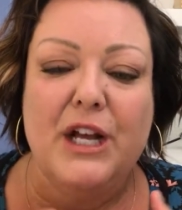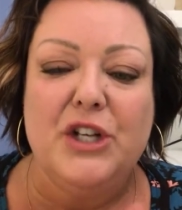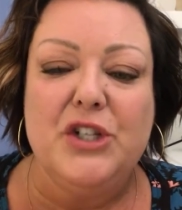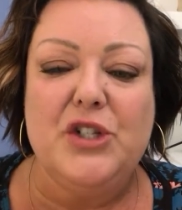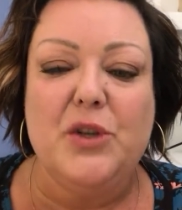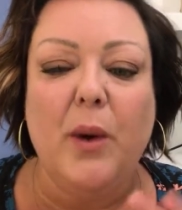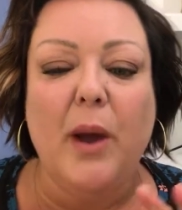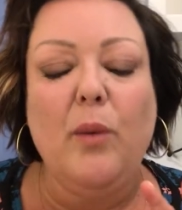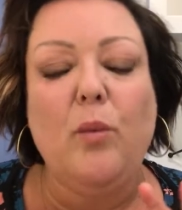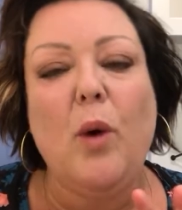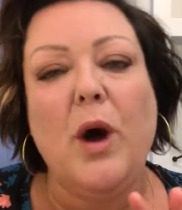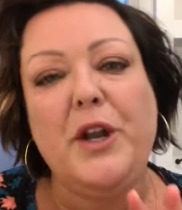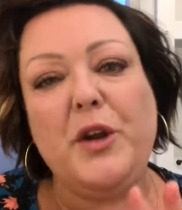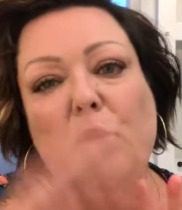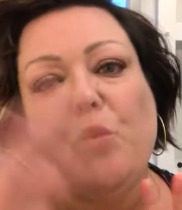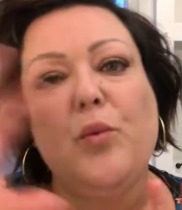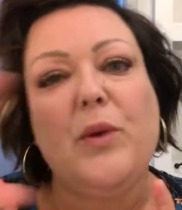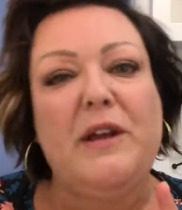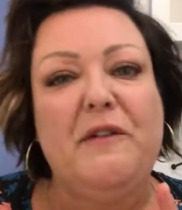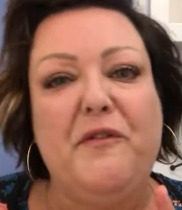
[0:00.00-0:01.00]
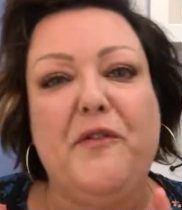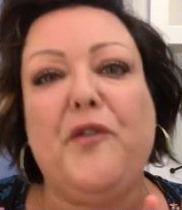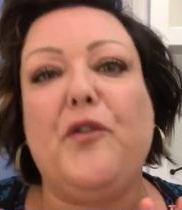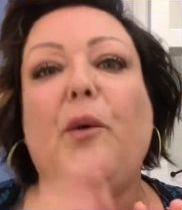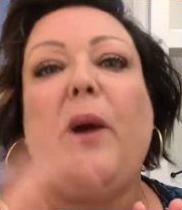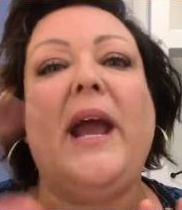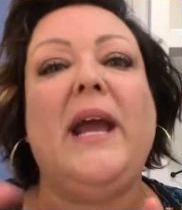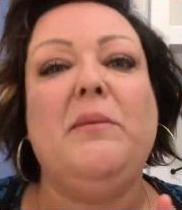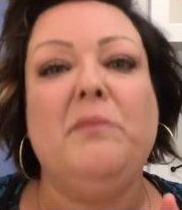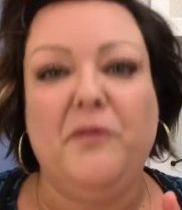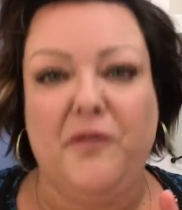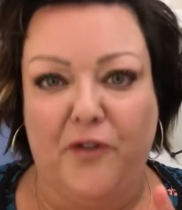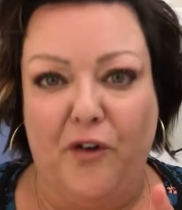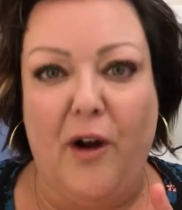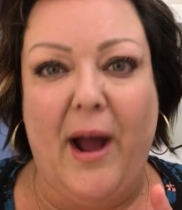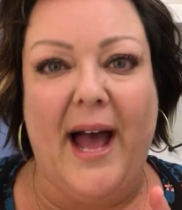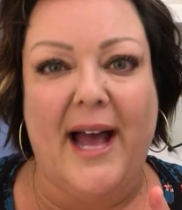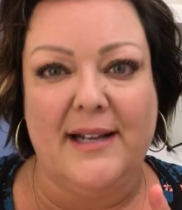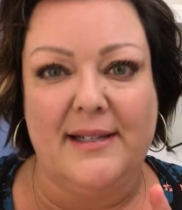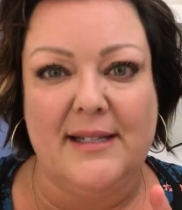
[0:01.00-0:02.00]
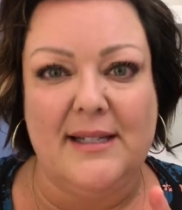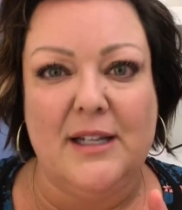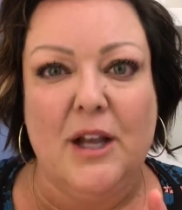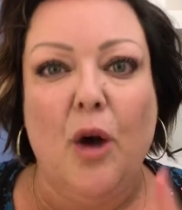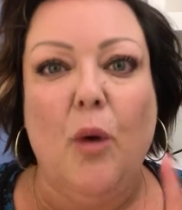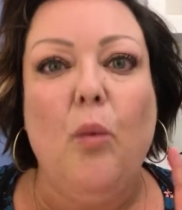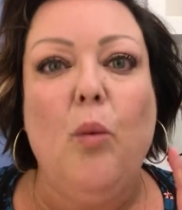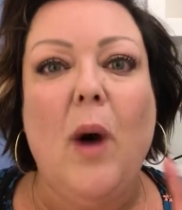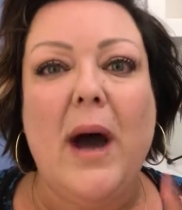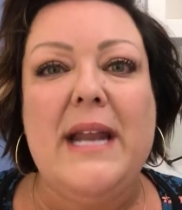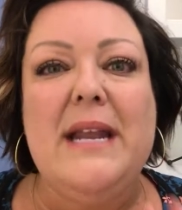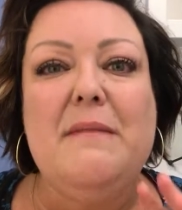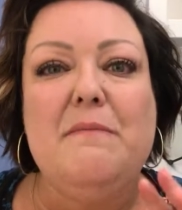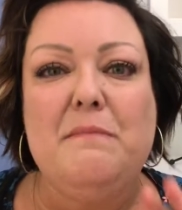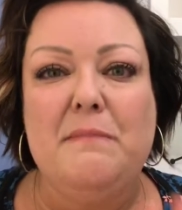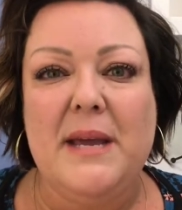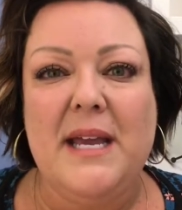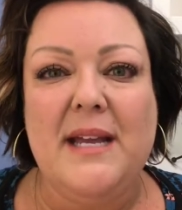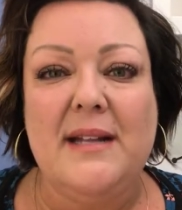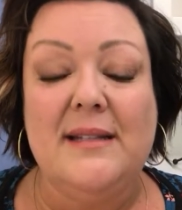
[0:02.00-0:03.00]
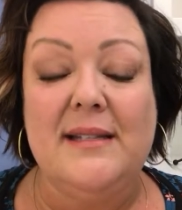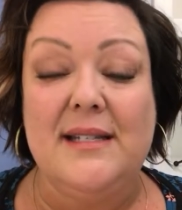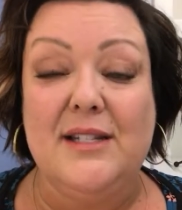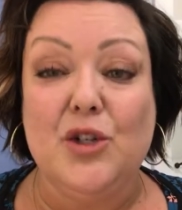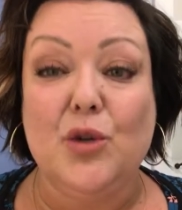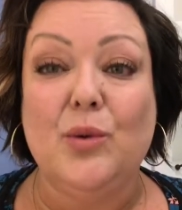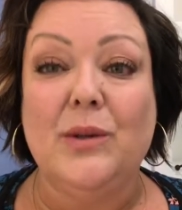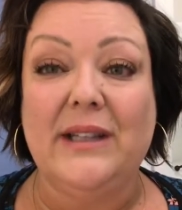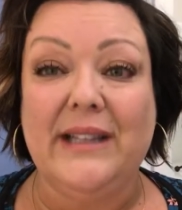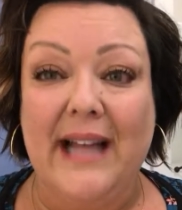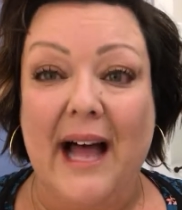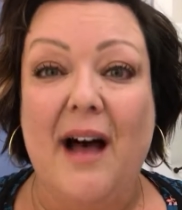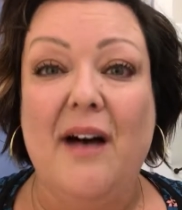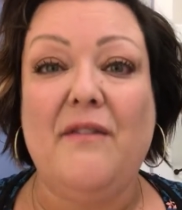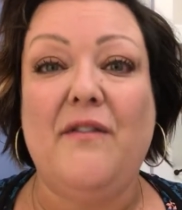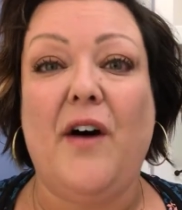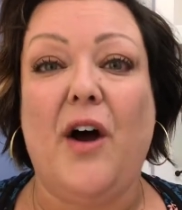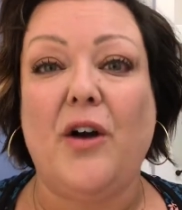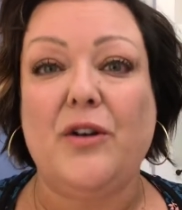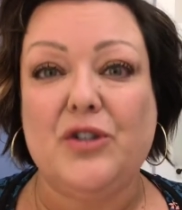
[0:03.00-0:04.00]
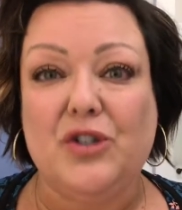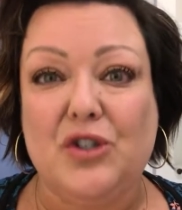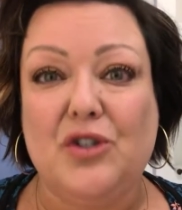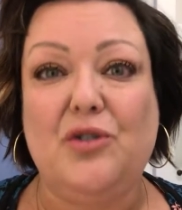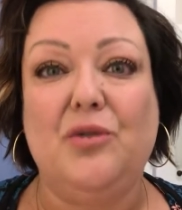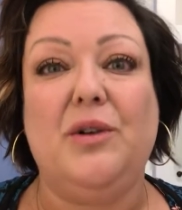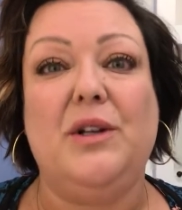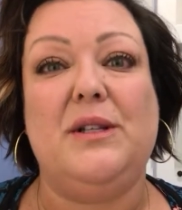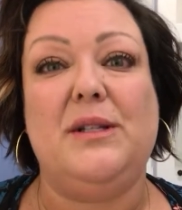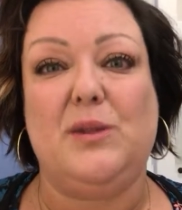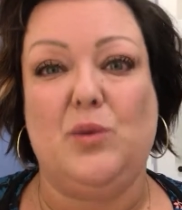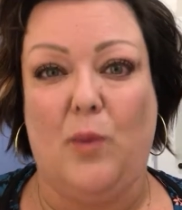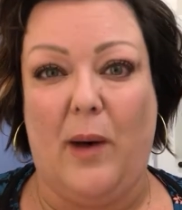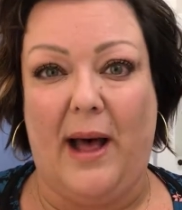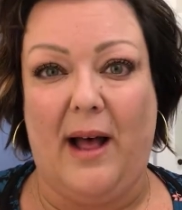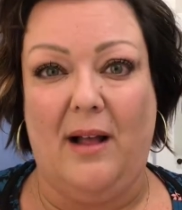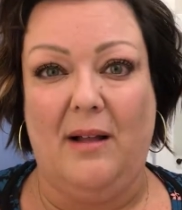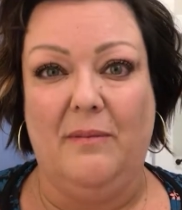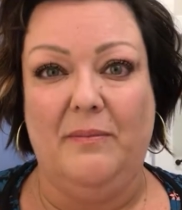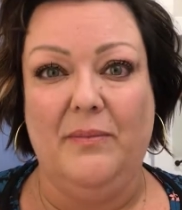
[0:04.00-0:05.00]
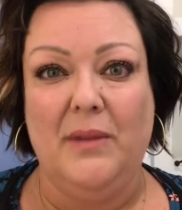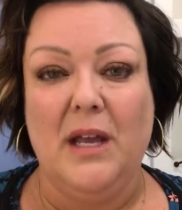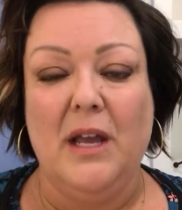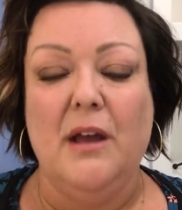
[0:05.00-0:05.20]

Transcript: So I want to reframe for us what it means to love our students well.